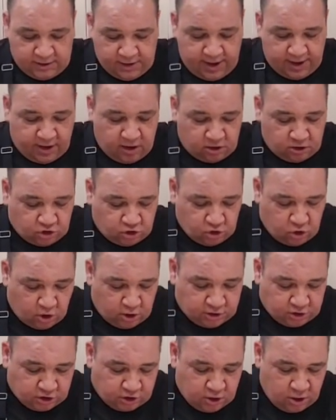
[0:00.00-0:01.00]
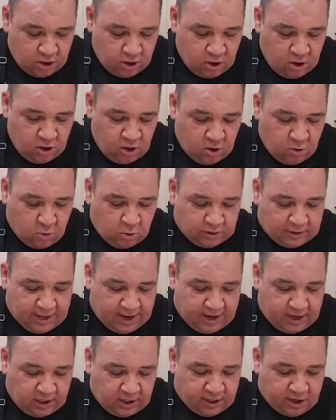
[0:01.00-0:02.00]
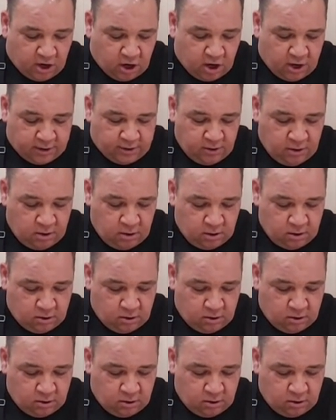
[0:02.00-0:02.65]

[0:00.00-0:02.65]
our sauce. We'll ladle it on.